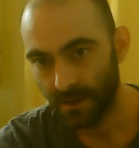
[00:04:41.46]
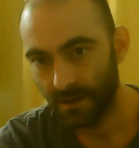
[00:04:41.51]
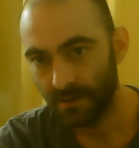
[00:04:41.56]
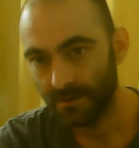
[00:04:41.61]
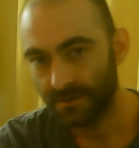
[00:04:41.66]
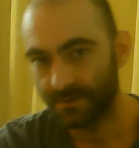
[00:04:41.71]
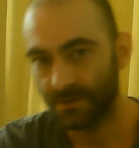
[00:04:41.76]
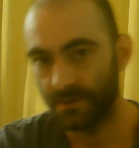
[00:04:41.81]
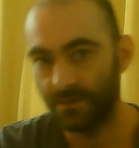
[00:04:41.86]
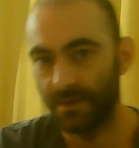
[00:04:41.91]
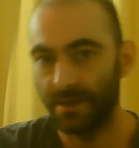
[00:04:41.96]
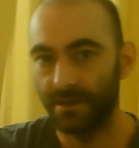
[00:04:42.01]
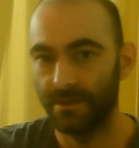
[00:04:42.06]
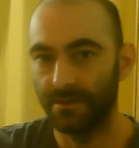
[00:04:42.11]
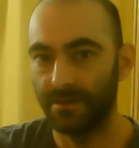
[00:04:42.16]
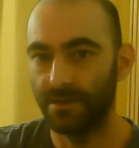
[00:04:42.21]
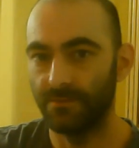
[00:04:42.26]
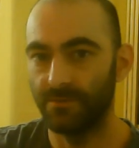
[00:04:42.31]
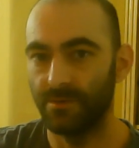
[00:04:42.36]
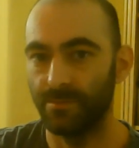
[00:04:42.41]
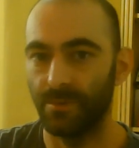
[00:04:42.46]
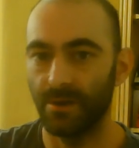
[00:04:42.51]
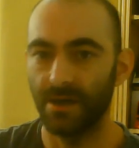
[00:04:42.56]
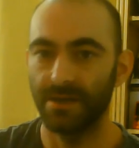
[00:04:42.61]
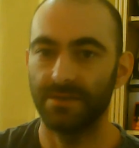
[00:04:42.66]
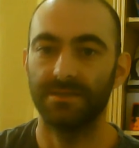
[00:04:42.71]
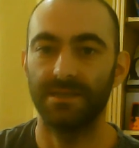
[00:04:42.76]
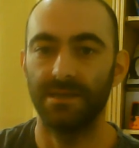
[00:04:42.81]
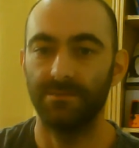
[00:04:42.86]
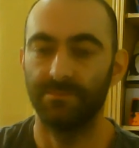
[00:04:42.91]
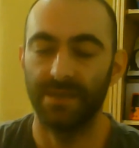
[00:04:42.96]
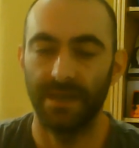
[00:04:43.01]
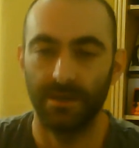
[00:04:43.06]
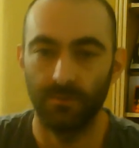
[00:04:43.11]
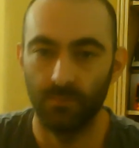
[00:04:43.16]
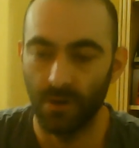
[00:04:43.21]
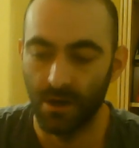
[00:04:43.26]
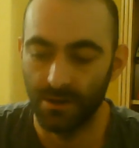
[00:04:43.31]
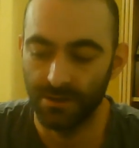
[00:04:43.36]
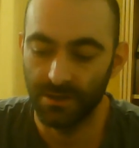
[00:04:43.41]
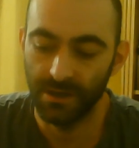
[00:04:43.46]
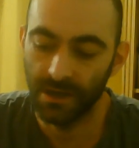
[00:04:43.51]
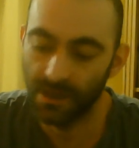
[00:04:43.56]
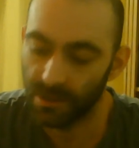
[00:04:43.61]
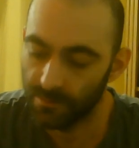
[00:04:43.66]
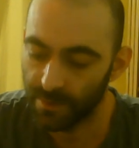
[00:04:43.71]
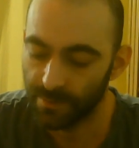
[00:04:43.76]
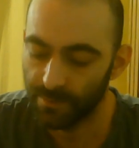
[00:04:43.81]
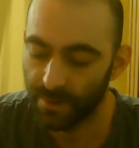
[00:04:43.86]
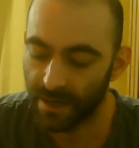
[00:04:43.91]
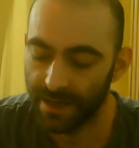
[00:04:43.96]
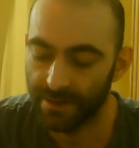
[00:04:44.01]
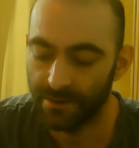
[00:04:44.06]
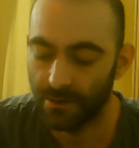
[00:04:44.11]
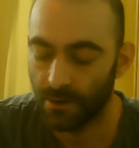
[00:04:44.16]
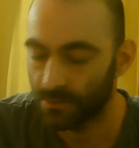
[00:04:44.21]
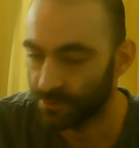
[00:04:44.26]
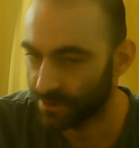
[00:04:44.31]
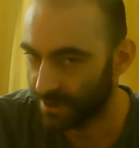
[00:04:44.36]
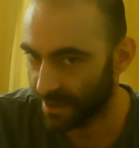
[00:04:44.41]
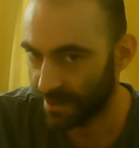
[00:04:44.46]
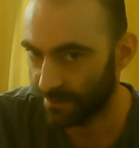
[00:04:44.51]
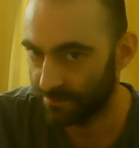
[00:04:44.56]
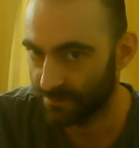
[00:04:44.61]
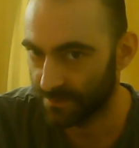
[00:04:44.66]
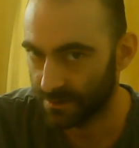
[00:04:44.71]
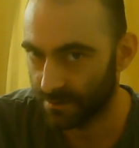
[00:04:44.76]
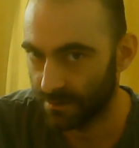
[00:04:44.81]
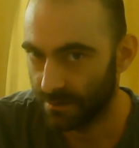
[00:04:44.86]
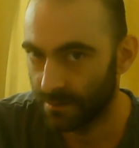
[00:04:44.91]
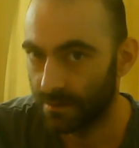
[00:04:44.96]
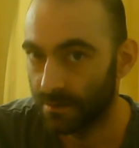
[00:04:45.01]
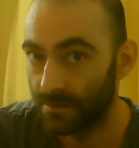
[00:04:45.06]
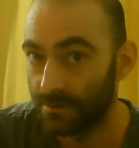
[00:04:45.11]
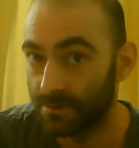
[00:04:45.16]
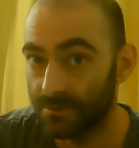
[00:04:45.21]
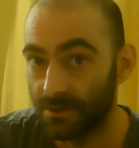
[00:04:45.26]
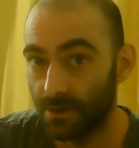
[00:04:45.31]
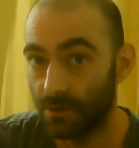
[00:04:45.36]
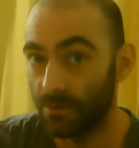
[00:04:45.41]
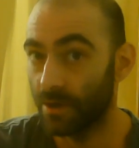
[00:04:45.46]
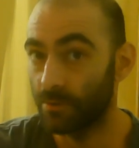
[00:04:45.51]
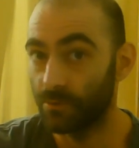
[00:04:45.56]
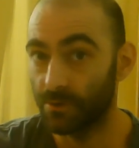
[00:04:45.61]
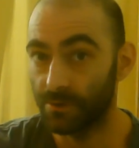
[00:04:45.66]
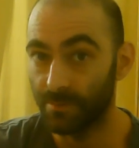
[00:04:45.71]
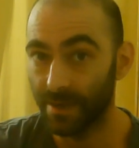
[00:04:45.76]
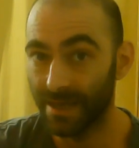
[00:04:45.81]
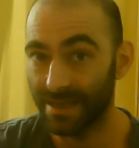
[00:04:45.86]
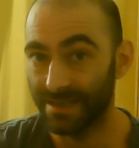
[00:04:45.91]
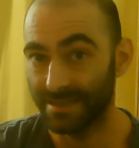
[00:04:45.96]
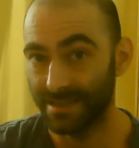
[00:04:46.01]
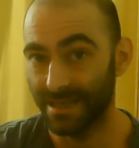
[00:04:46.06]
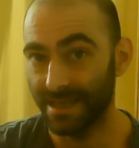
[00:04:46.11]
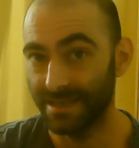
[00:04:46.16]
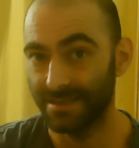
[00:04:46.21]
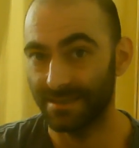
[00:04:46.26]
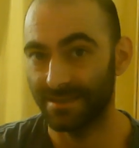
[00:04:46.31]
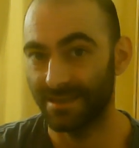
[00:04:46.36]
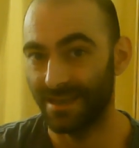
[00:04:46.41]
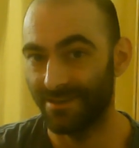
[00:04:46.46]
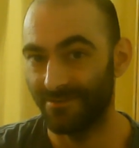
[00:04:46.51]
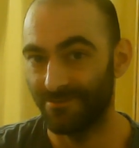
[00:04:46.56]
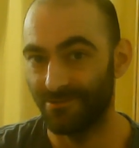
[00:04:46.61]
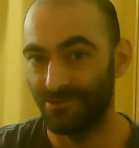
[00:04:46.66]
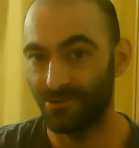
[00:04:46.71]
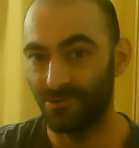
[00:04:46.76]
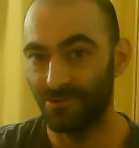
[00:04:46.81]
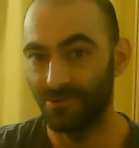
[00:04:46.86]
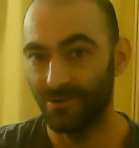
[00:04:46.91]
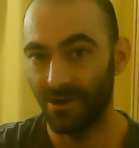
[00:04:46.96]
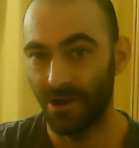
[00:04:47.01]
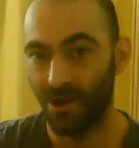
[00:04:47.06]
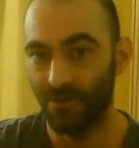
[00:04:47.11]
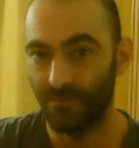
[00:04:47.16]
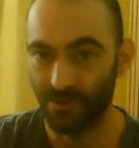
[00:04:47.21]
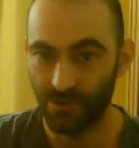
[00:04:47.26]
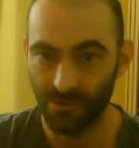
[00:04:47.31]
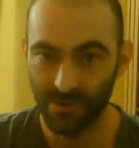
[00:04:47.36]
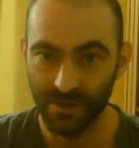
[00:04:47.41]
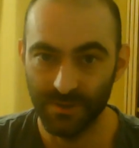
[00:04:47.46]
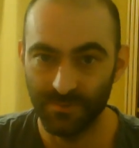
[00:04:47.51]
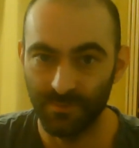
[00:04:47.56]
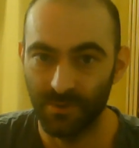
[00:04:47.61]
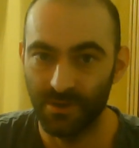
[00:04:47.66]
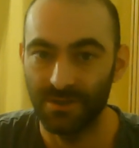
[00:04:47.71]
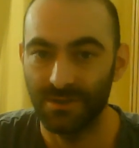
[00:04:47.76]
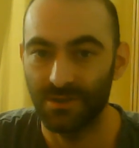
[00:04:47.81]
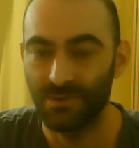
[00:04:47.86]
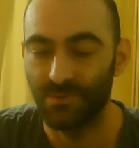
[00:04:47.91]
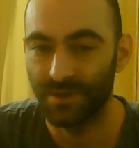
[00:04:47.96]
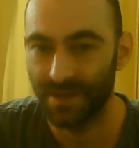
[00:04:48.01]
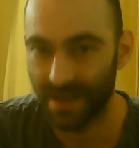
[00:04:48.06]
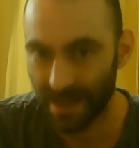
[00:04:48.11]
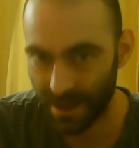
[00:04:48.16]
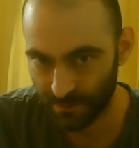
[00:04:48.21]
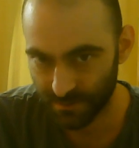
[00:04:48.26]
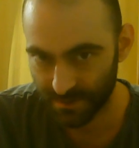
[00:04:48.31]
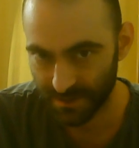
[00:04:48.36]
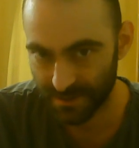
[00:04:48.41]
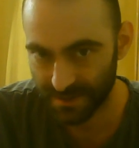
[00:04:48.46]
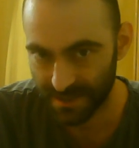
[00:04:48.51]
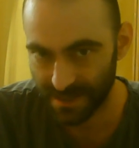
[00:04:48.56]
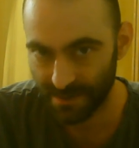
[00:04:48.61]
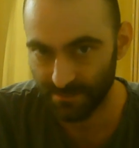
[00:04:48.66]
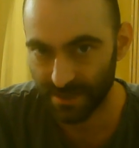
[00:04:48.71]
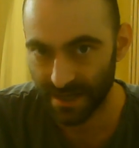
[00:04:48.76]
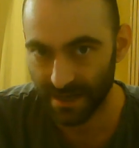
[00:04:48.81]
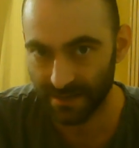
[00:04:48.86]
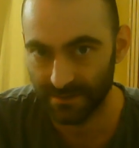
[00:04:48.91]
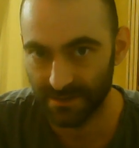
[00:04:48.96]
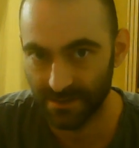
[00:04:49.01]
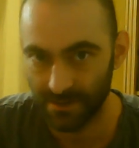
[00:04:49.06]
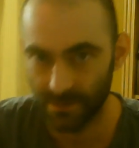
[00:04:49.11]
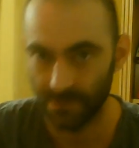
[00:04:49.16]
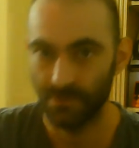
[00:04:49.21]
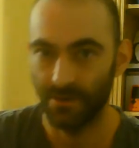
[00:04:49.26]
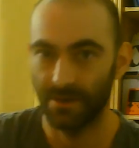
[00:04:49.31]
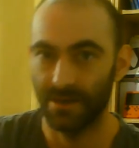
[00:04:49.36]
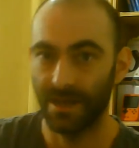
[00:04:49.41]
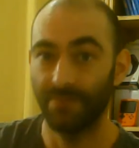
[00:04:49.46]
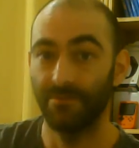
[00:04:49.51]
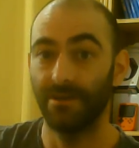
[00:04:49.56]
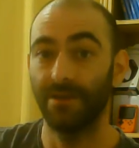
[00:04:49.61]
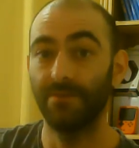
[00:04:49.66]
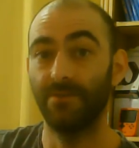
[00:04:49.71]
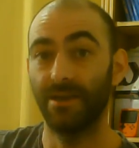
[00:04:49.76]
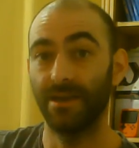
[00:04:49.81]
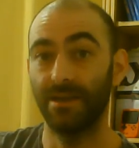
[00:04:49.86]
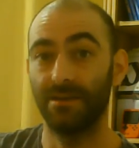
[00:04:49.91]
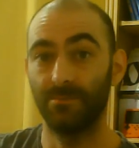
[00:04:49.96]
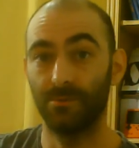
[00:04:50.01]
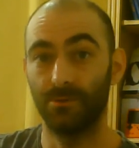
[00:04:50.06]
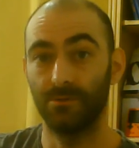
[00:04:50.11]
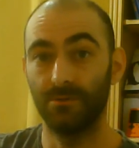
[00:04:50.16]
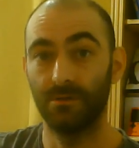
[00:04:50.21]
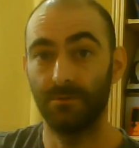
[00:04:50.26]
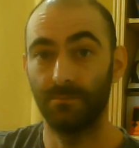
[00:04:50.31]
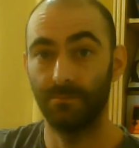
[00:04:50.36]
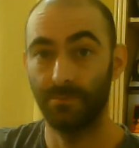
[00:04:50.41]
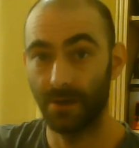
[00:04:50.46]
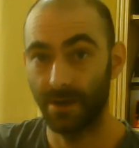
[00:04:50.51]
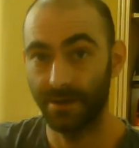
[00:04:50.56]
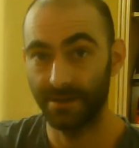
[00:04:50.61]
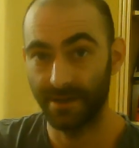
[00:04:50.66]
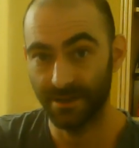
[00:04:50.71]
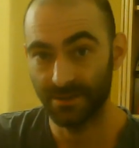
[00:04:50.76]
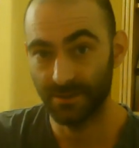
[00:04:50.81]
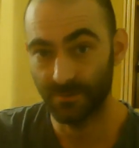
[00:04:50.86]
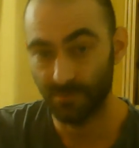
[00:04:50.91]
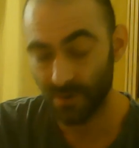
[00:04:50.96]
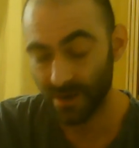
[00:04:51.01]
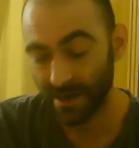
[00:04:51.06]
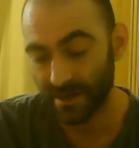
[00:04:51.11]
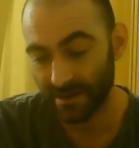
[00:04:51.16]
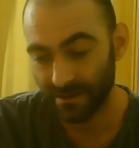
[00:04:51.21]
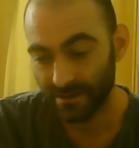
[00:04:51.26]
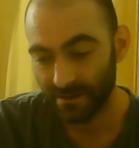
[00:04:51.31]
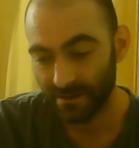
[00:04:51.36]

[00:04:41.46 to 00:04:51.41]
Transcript: So then if you buy a Steam Deck 1, you're going to be playing old games. So it would make sense, therefore, over Christmas to announce a Steam Deck 2 and have it available by next spring.